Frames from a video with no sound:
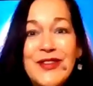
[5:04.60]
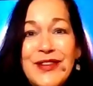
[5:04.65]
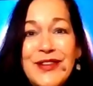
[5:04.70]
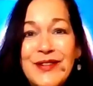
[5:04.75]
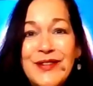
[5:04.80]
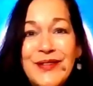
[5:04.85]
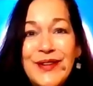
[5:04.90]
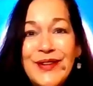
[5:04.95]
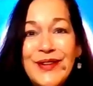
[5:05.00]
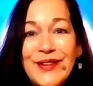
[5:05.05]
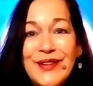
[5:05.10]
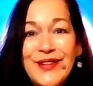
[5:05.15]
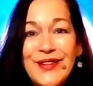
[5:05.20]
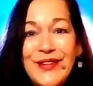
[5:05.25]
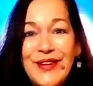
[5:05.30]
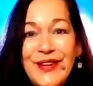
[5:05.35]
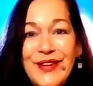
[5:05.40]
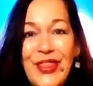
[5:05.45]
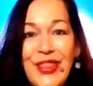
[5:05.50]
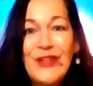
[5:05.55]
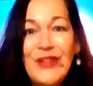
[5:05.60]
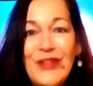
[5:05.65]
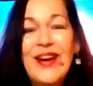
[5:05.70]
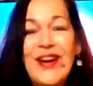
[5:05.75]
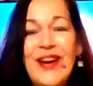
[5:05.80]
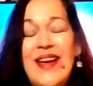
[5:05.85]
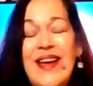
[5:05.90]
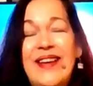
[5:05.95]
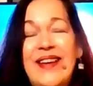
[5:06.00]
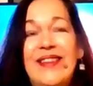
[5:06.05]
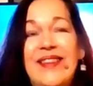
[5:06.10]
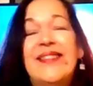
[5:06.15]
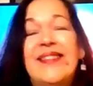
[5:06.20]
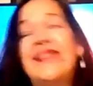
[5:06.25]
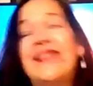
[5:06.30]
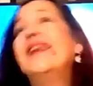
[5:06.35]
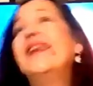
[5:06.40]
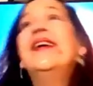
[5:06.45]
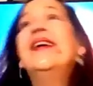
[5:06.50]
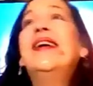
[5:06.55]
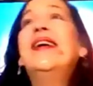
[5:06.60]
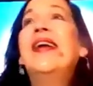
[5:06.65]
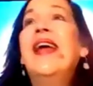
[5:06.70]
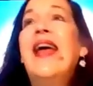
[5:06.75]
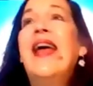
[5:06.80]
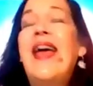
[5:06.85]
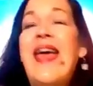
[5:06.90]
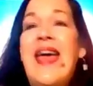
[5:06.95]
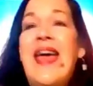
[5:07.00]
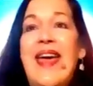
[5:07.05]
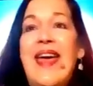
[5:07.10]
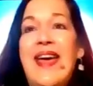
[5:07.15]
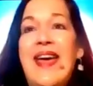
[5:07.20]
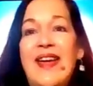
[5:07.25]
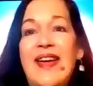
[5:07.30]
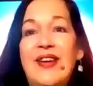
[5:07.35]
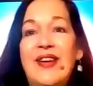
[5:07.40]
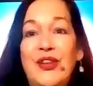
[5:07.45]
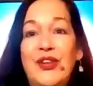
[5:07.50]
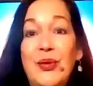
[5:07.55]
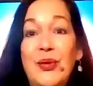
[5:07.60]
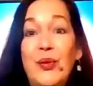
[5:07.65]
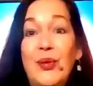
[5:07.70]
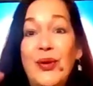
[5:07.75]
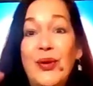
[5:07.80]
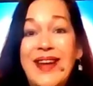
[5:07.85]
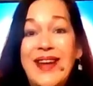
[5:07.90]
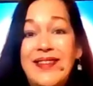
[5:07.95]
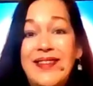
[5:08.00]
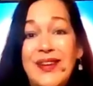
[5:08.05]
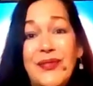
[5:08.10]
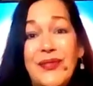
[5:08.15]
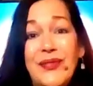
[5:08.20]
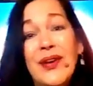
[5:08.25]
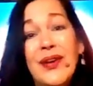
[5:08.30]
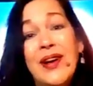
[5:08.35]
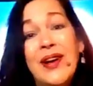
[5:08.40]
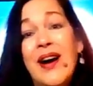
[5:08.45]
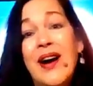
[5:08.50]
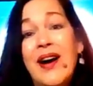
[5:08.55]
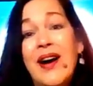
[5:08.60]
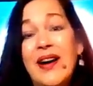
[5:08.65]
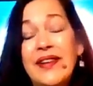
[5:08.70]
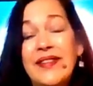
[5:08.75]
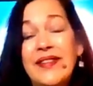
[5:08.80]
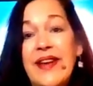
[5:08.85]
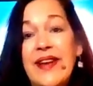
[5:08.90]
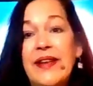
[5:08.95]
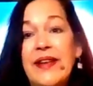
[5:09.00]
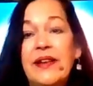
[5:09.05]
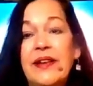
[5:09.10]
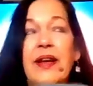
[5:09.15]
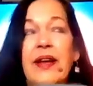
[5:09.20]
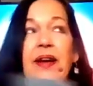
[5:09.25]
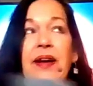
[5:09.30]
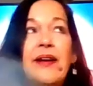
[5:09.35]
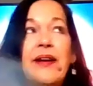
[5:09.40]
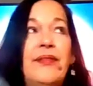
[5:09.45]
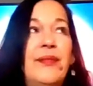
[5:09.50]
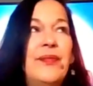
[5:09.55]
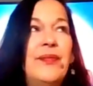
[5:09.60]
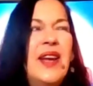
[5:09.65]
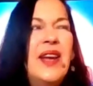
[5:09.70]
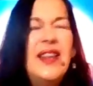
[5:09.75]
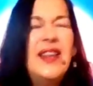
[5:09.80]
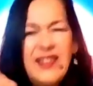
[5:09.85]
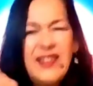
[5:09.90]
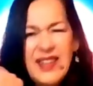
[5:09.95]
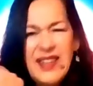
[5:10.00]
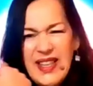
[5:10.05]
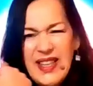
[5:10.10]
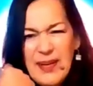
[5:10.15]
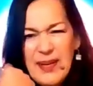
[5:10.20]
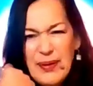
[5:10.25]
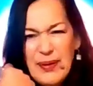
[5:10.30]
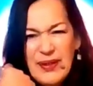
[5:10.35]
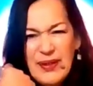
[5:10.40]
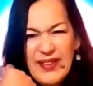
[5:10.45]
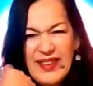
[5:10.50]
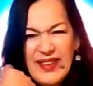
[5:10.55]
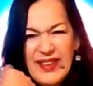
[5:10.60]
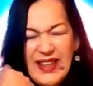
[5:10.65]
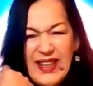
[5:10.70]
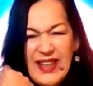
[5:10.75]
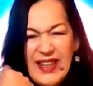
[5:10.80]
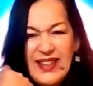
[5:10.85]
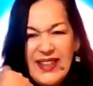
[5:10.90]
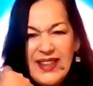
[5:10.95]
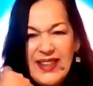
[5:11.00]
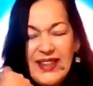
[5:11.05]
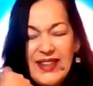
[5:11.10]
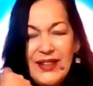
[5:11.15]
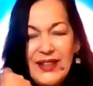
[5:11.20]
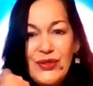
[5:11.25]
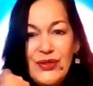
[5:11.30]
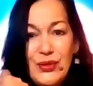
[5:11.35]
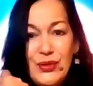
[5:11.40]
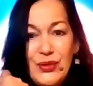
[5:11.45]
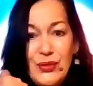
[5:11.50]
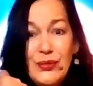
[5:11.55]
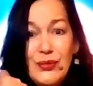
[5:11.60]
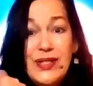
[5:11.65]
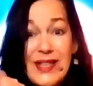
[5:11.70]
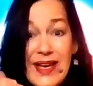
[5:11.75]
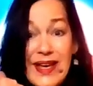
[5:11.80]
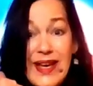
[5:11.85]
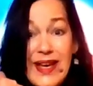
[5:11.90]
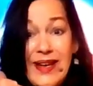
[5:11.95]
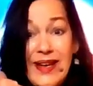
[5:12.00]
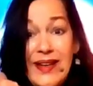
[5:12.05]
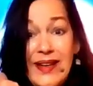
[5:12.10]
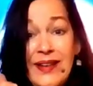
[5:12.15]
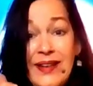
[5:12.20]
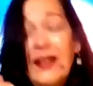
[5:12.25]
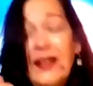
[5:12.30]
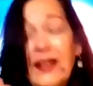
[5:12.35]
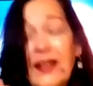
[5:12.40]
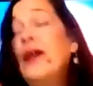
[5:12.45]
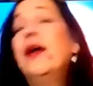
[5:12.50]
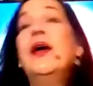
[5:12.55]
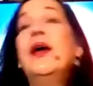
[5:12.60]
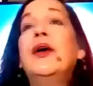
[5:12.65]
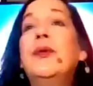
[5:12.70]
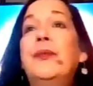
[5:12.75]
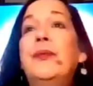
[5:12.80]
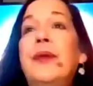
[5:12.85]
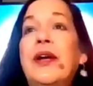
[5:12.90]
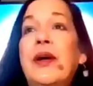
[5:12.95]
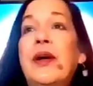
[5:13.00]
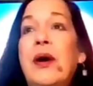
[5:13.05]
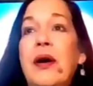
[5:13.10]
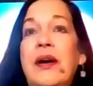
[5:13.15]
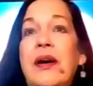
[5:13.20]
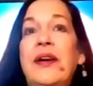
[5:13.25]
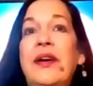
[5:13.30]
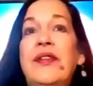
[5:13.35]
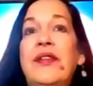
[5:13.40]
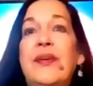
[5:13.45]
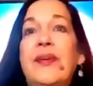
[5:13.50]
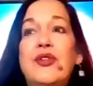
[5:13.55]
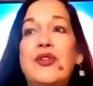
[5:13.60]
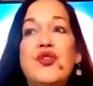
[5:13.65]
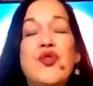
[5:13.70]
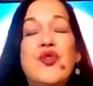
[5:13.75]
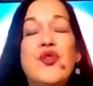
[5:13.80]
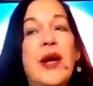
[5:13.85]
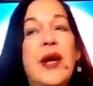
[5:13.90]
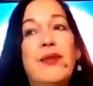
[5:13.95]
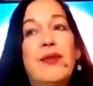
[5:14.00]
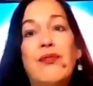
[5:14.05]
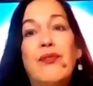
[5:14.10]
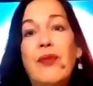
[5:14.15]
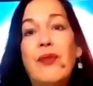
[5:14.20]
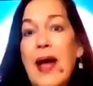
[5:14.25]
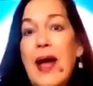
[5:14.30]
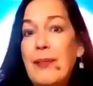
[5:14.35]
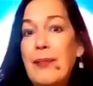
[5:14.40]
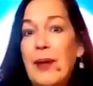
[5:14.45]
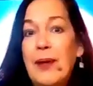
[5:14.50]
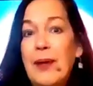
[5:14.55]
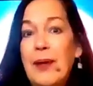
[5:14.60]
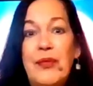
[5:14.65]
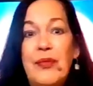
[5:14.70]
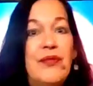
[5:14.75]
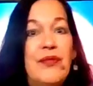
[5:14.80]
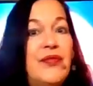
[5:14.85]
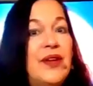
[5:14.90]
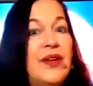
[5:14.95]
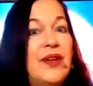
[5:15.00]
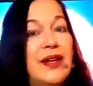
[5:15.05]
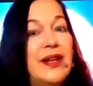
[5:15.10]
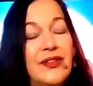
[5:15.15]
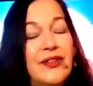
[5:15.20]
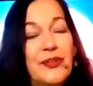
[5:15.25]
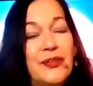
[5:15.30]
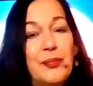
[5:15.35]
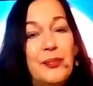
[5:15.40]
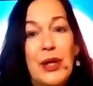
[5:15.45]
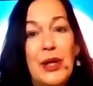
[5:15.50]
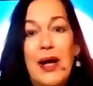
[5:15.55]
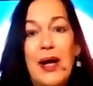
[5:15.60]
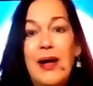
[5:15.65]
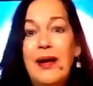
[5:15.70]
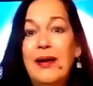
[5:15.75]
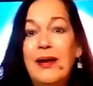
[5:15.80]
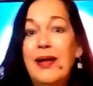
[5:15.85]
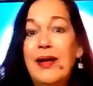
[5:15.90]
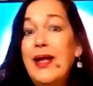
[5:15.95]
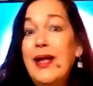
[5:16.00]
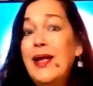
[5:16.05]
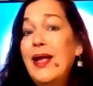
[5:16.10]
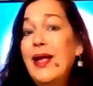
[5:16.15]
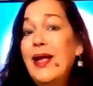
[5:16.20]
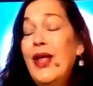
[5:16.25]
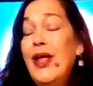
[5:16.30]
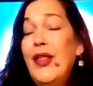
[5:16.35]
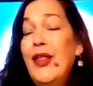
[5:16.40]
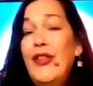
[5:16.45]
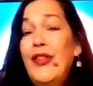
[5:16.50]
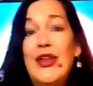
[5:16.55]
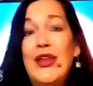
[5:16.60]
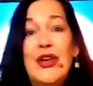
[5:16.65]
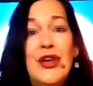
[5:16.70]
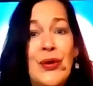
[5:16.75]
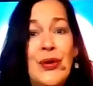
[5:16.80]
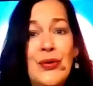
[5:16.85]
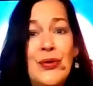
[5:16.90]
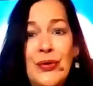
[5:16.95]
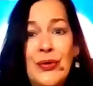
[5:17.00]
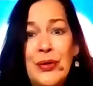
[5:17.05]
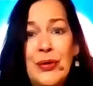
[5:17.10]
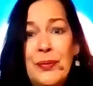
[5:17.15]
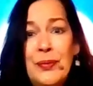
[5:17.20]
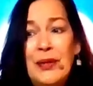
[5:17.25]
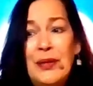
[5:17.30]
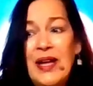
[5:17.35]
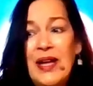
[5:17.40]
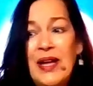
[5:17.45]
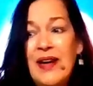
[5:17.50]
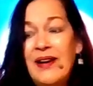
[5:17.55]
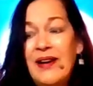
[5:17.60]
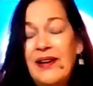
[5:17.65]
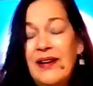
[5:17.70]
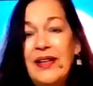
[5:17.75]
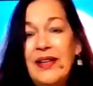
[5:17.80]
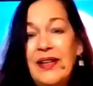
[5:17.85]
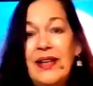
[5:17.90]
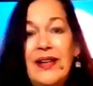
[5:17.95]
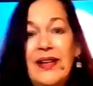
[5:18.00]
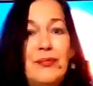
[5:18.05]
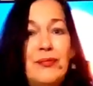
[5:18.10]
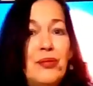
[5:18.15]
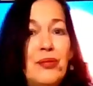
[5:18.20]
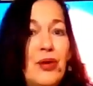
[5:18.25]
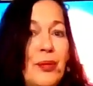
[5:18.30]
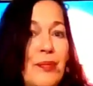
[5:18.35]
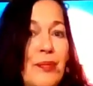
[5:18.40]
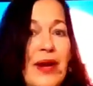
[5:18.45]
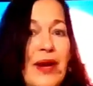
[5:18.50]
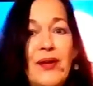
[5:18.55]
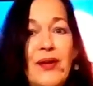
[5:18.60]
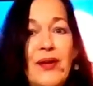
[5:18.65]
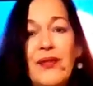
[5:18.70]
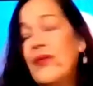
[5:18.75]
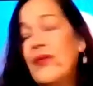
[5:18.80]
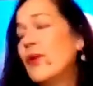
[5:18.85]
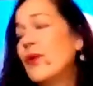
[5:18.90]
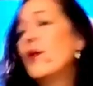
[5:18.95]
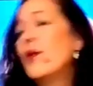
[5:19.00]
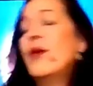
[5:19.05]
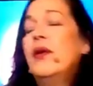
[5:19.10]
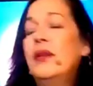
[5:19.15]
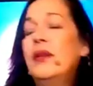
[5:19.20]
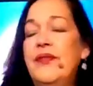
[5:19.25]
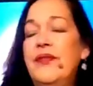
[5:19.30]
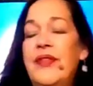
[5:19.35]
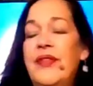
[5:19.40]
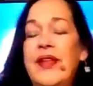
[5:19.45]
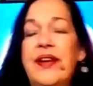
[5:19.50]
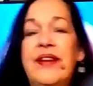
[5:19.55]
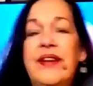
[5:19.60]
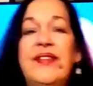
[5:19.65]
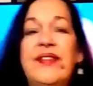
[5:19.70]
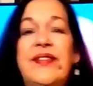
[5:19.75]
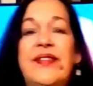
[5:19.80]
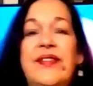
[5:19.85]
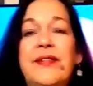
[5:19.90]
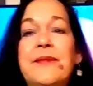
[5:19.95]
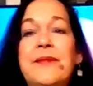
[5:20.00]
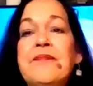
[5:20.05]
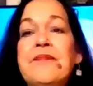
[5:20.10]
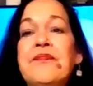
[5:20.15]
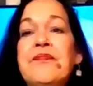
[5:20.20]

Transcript: of the Universe on Threads, and you will get different content. Now, I don't think I posted anything today because I was trying to wrap up the Venus blog, the node blog, prepare for all of this.